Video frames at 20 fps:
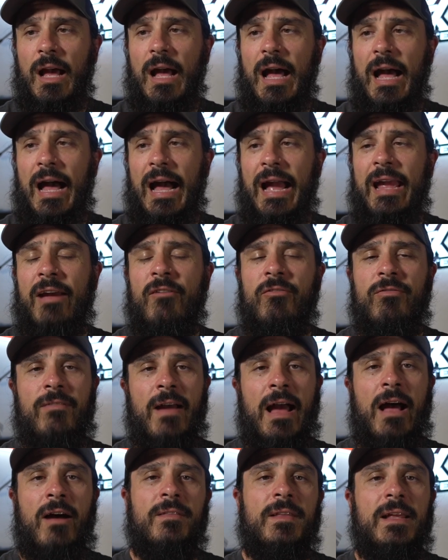I have
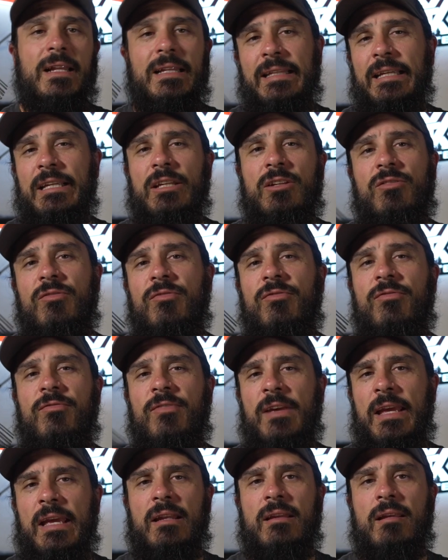found that these
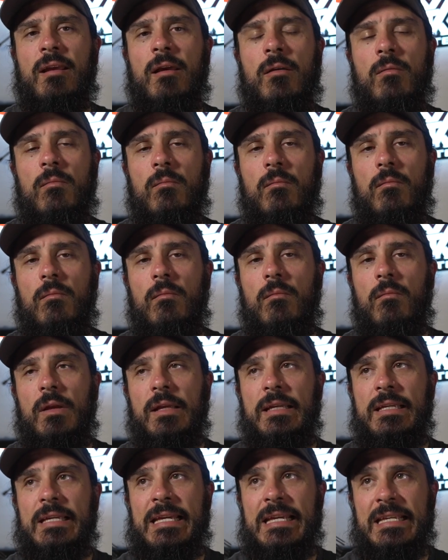fit
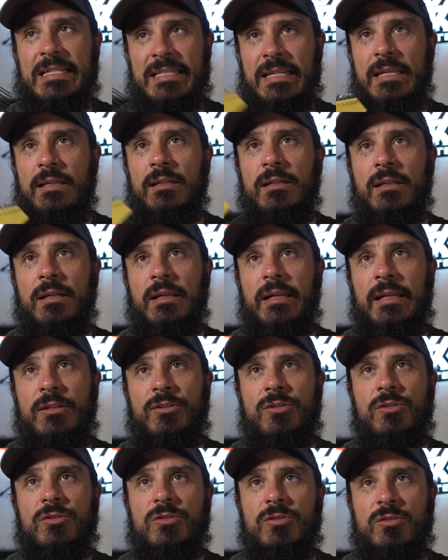easier
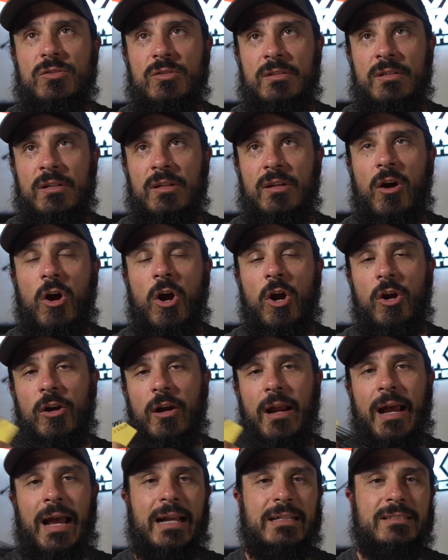into
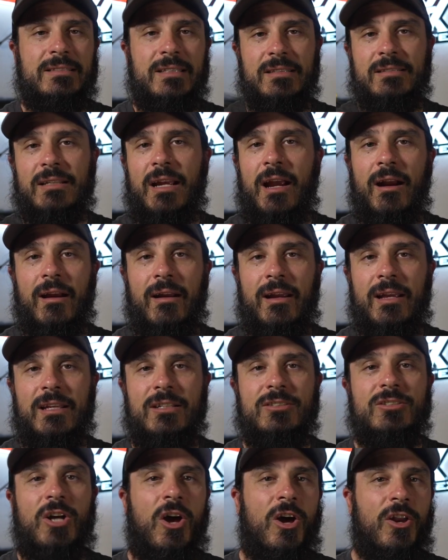harder access
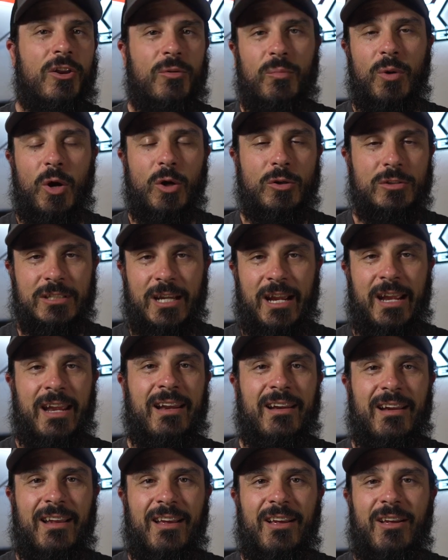areas on a bow
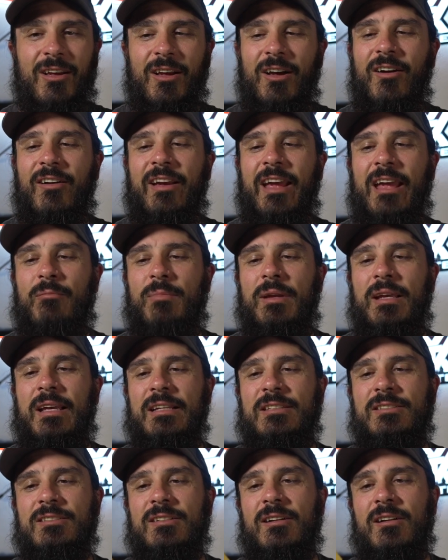sight, okay,
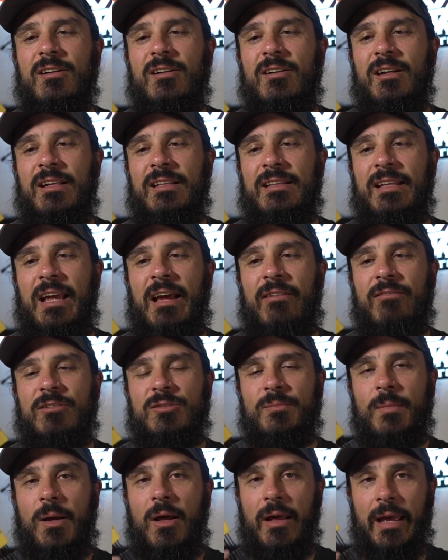because they have a
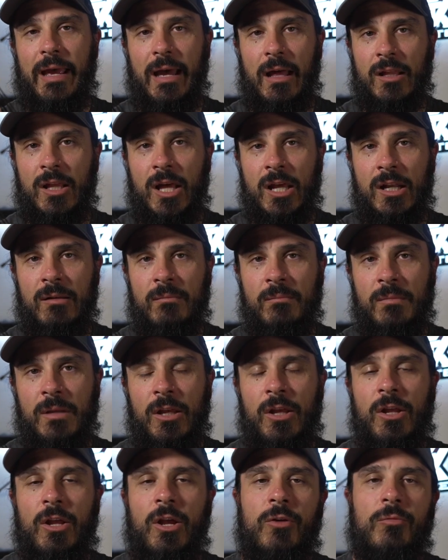small L on them,
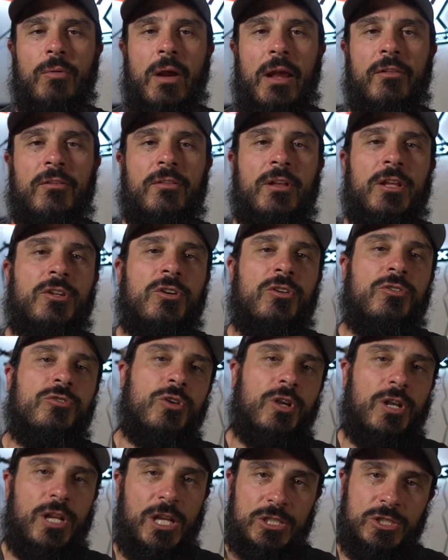rather than your
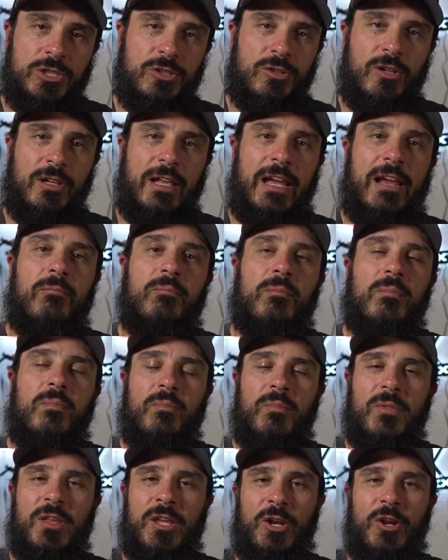traditional, like,
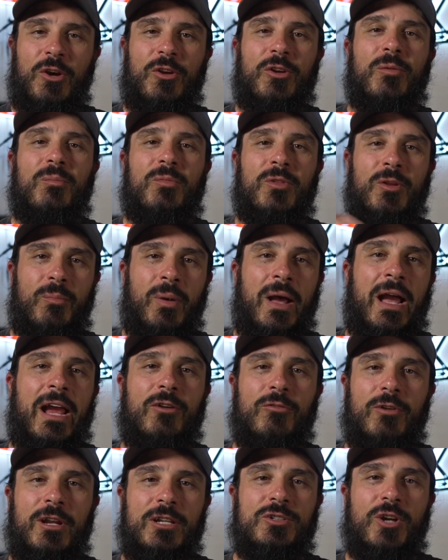you know, the
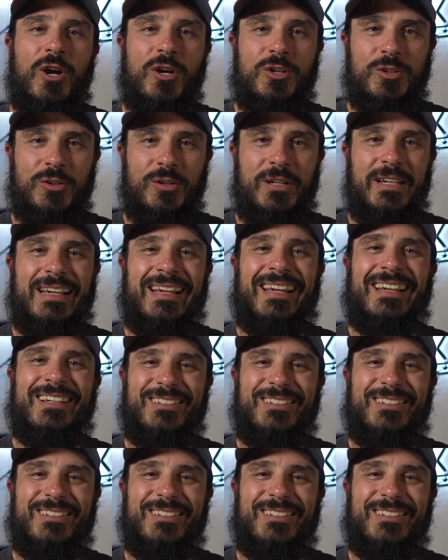Pine Ridge archery